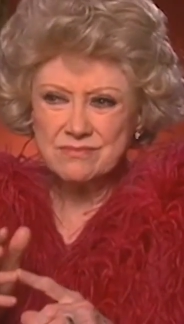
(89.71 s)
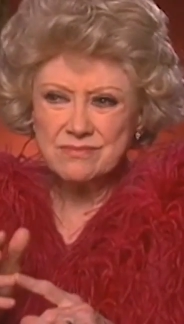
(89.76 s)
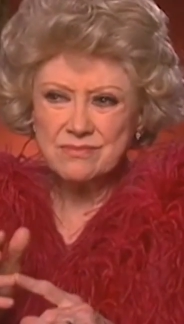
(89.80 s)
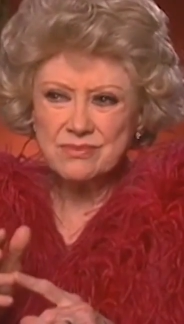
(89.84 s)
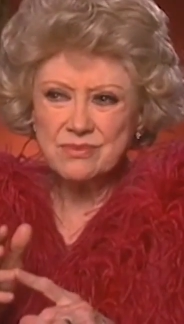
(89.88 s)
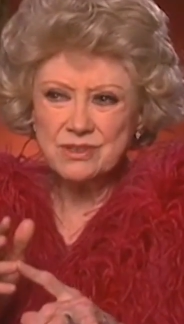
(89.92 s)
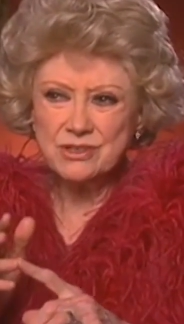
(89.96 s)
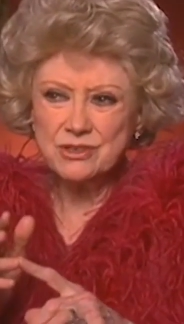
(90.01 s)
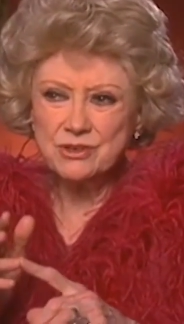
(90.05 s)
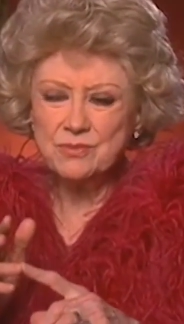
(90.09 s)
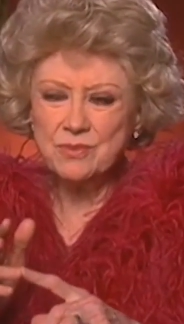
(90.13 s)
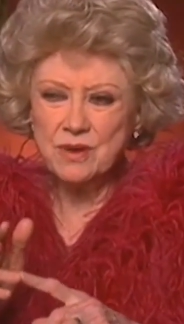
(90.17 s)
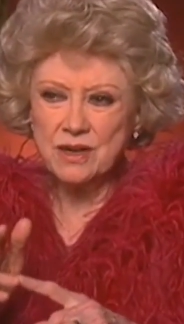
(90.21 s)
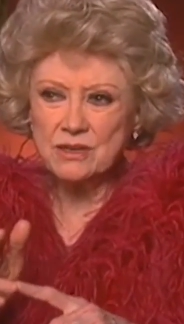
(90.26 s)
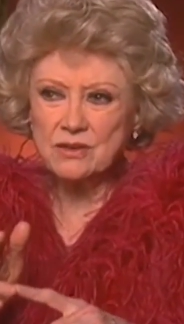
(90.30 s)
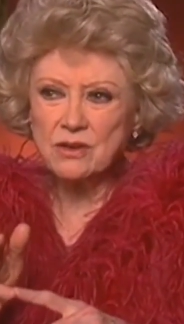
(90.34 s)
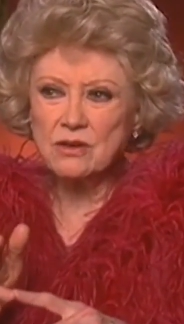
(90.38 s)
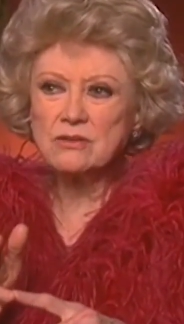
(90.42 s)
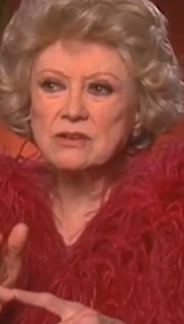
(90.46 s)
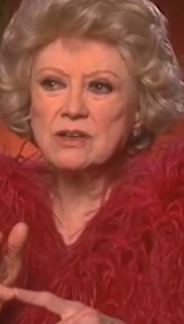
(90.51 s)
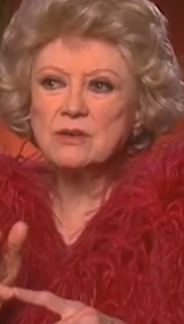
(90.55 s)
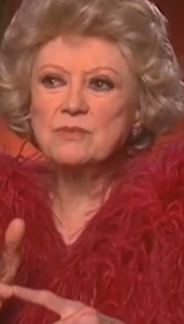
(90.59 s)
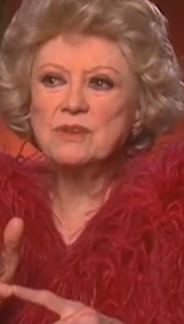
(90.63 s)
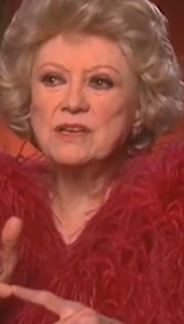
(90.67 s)
what you might
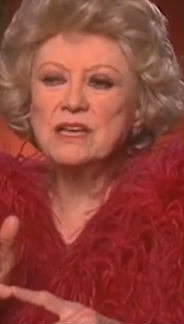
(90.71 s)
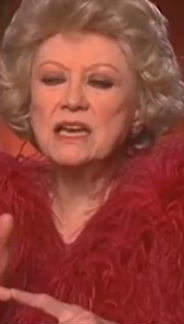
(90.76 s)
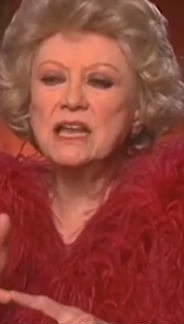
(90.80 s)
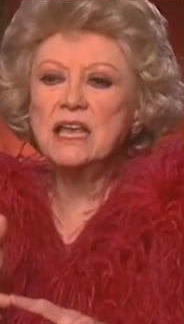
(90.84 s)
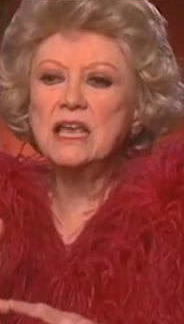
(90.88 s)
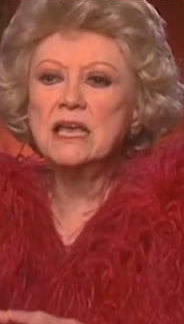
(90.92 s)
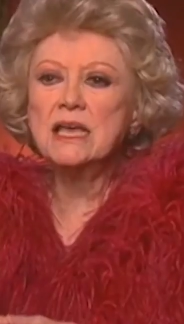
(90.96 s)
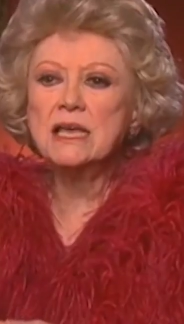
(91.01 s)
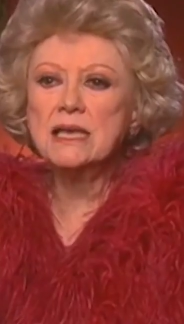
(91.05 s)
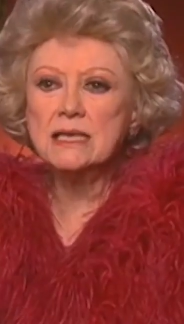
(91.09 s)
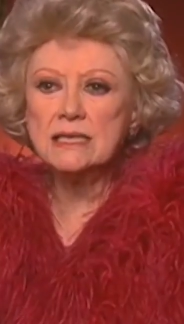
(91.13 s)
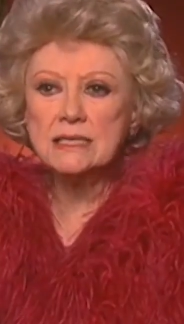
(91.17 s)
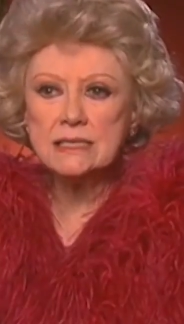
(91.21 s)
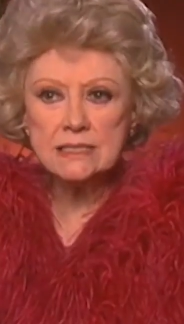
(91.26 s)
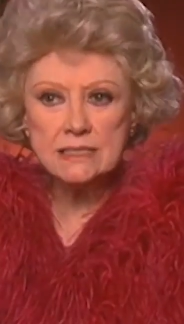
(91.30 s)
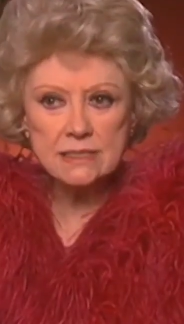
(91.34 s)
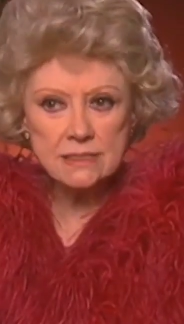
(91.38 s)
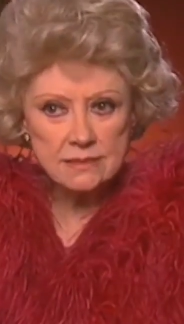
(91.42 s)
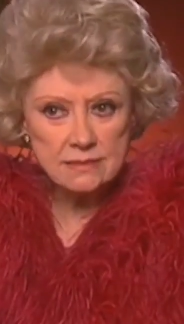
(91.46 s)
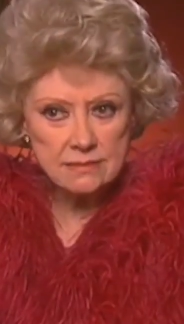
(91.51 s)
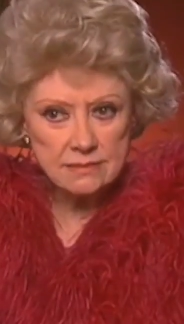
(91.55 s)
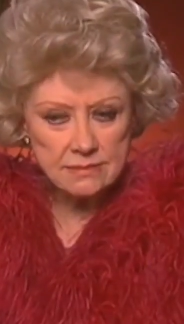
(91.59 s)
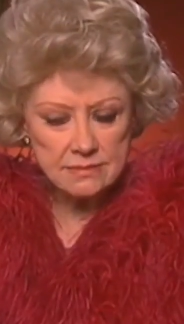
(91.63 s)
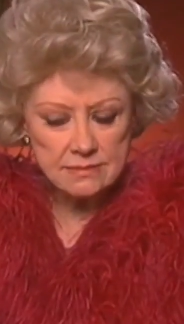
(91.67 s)
call
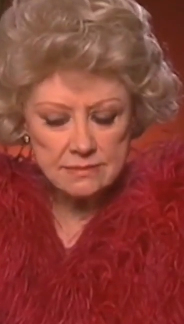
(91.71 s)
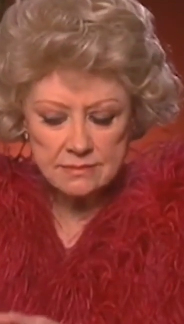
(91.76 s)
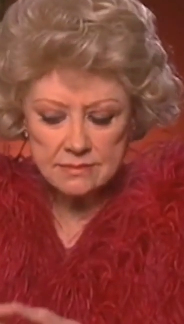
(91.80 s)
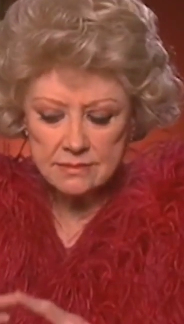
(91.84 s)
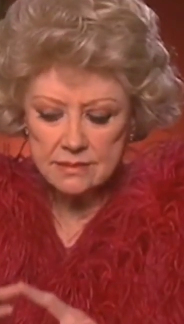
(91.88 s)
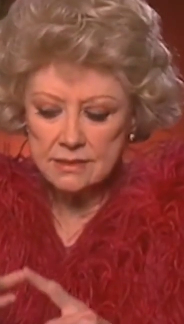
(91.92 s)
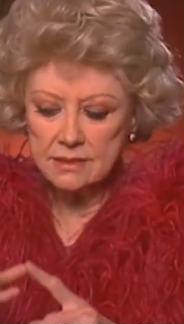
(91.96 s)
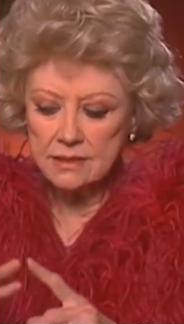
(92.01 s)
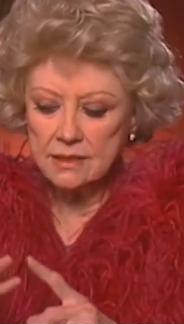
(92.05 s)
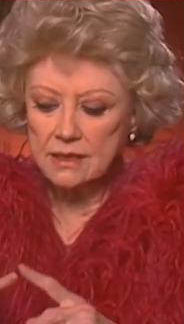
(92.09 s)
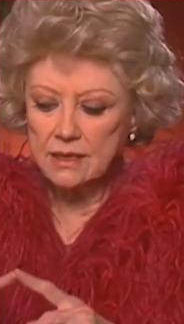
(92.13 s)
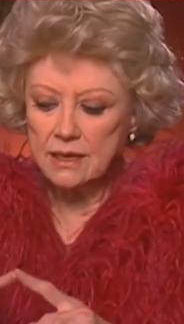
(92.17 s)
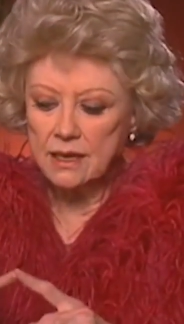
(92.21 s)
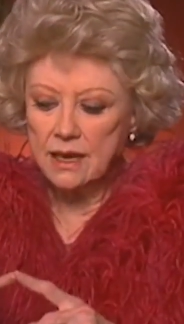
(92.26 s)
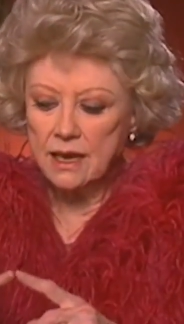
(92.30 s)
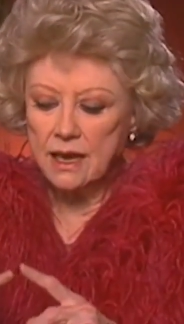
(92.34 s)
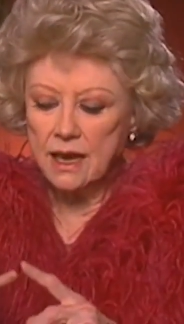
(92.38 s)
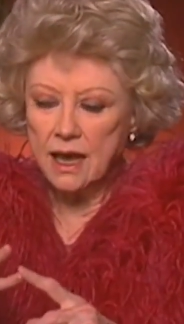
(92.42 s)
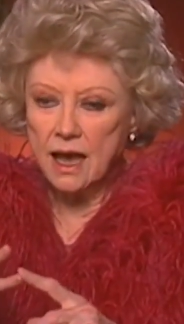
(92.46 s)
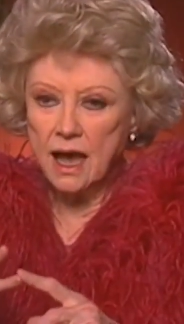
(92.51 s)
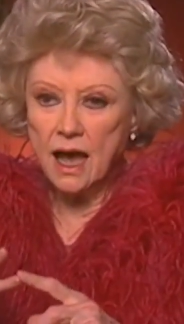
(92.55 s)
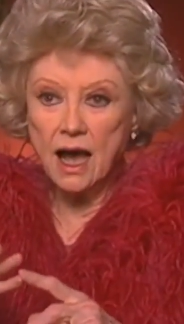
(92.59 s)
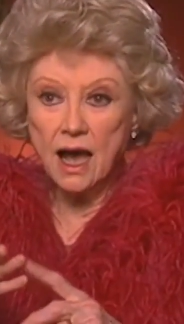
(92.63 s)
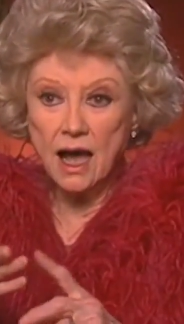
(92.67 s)
comedian.
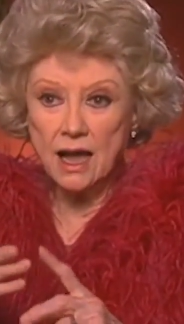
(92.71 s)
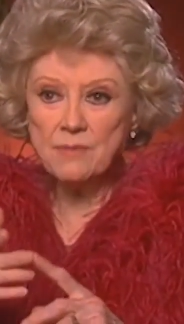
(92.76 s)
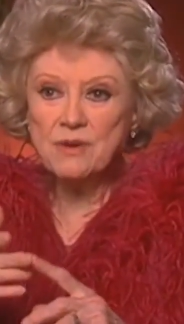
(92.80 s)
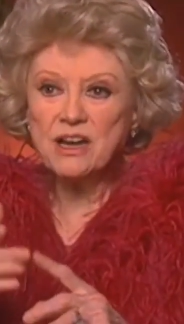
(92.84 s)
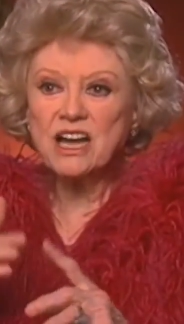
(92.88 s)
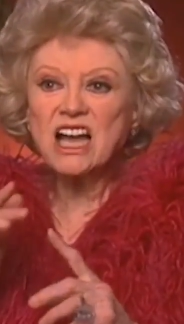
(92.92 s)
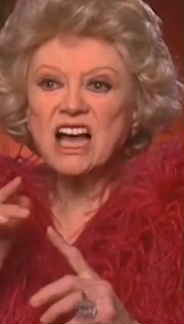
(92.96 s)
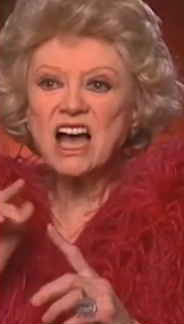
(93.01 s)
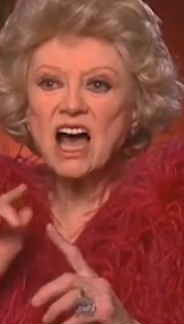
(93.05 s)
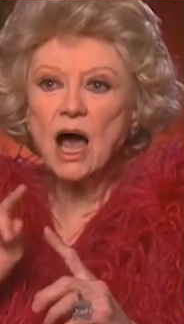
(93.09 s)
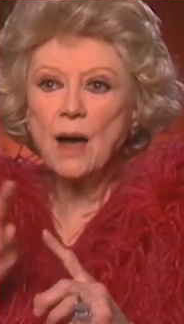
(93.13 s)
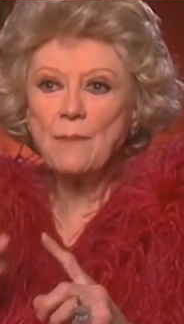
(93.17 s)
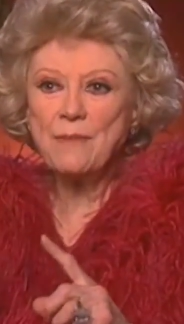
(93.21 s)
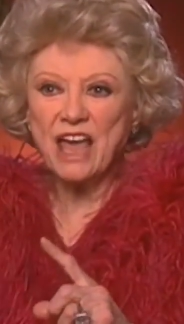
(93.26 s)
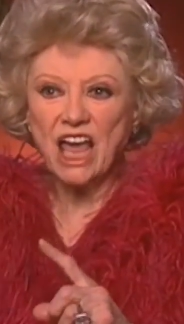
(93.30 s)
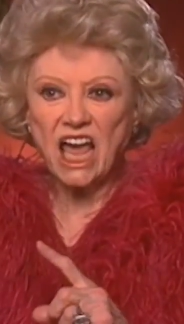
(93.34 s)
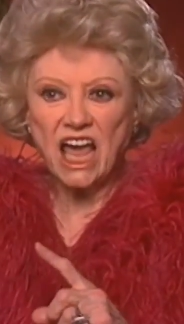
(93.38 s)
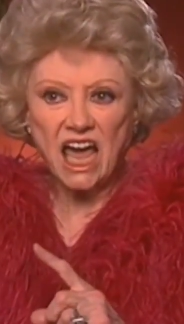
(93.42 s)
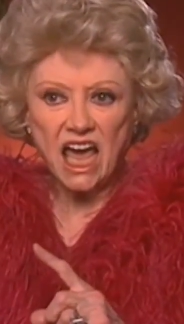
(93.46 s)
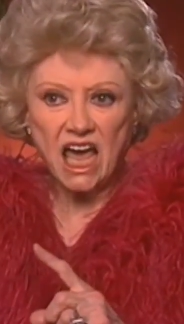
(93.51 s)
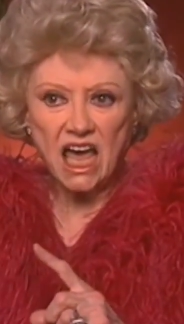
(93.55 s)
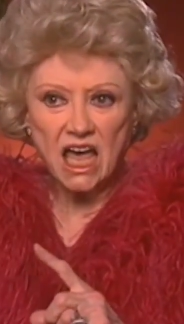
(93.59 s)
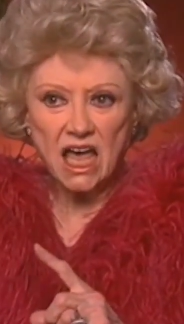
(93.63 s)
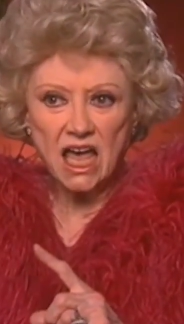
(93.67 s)
I'm a
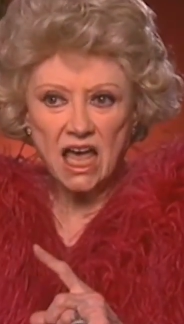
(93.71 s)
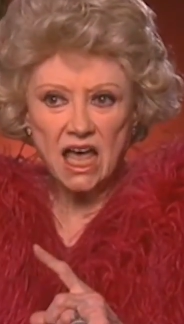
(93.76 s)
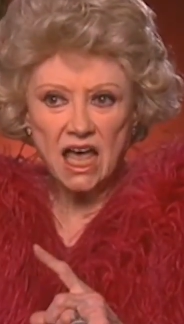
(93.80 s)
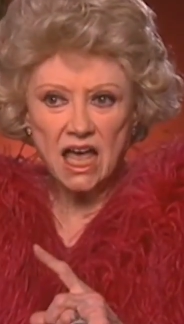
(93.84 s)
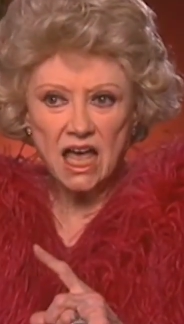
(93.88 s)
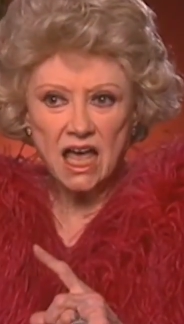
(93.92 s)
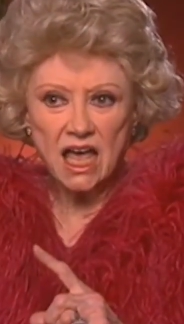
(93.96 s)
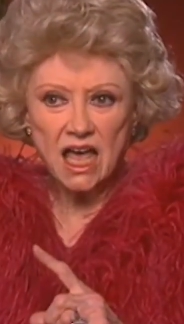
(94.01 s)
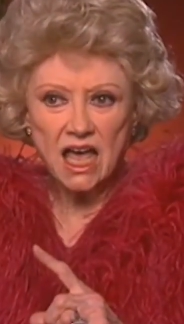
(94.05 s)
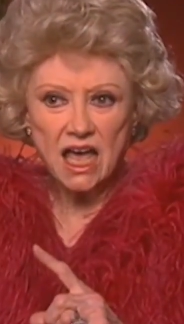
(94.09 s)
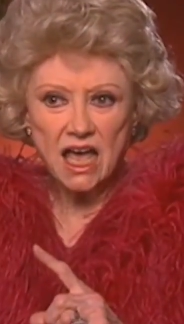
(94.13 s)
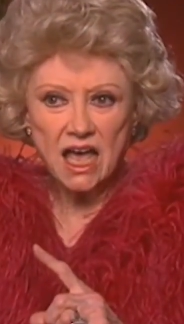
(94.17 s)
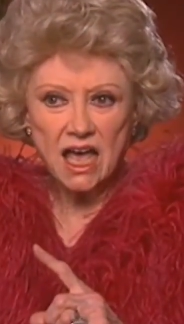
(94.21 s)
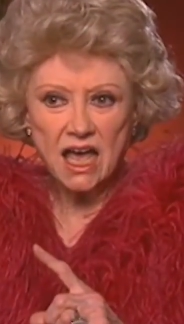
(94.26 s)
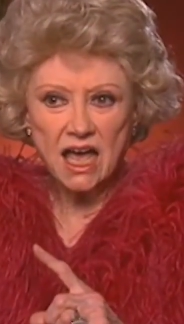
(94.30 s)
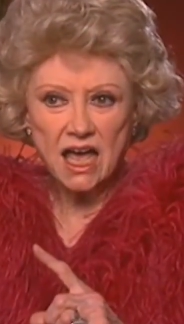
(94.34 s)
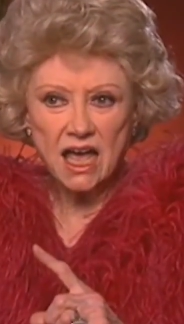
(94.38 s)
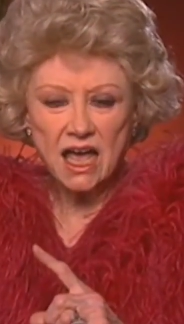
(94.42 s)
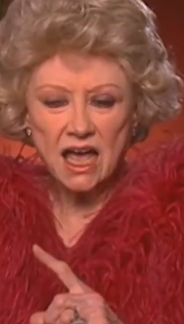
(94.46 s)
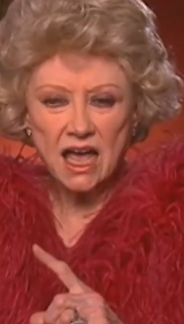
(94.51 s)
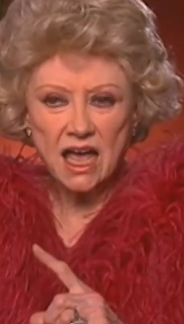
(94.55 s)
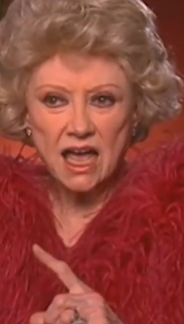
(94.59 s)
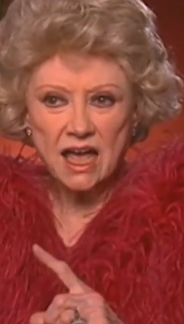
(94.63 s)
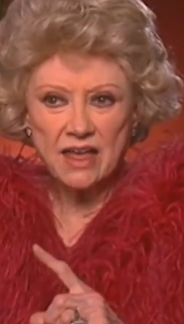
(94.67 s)
comic.
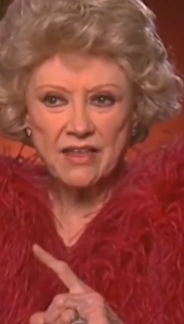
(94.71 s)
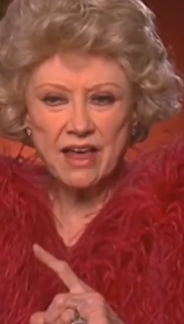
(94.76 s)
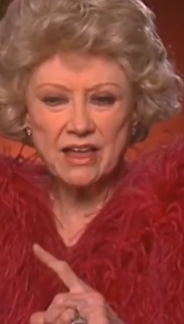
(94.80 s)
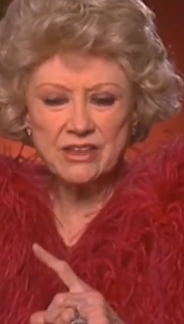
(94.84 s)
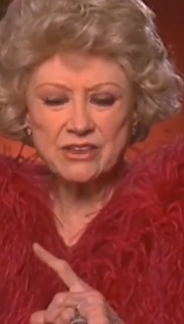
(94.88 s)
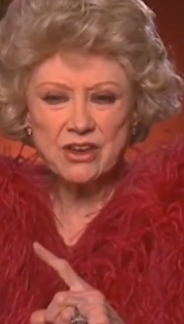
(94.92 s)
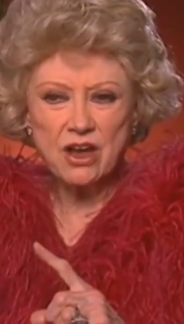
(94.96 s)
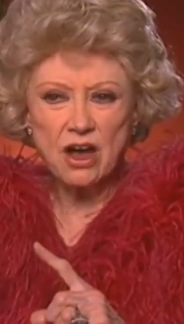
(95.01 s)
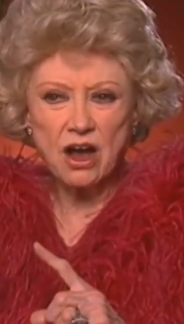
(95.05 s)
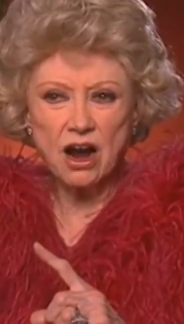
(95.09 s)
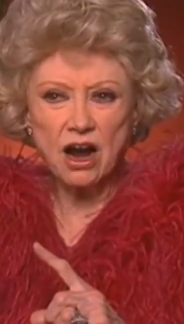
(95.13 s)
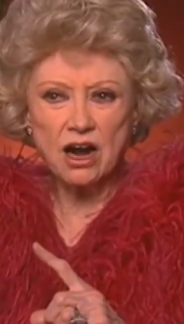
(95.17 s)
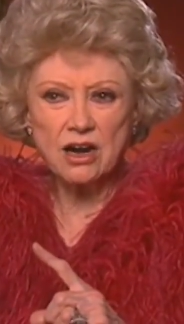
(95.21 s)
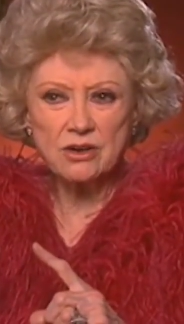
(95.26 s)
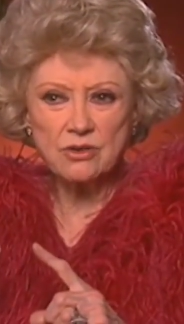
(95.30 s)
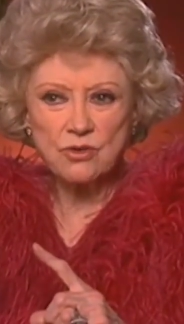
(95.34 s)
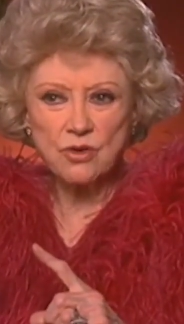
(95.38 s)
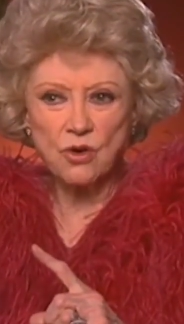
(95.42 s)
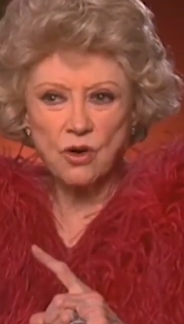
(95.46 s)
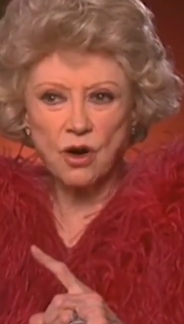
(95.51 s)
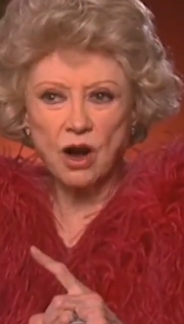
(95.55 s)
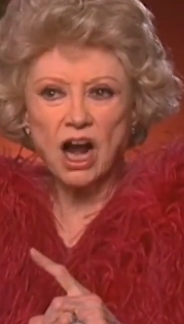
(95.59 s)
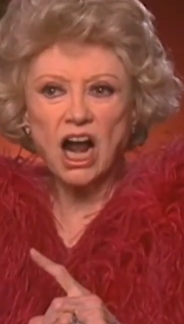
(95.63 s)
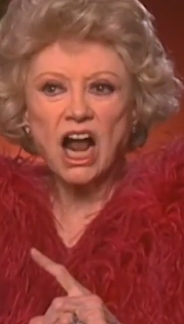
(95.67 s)
That's
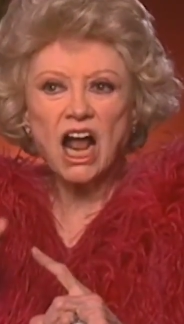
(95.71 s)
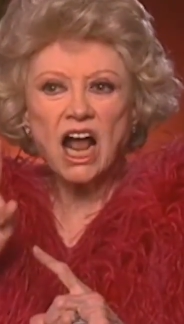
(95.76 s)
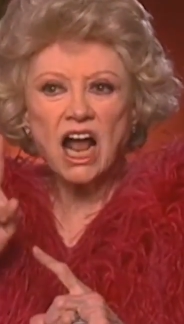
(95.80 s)
hardcore.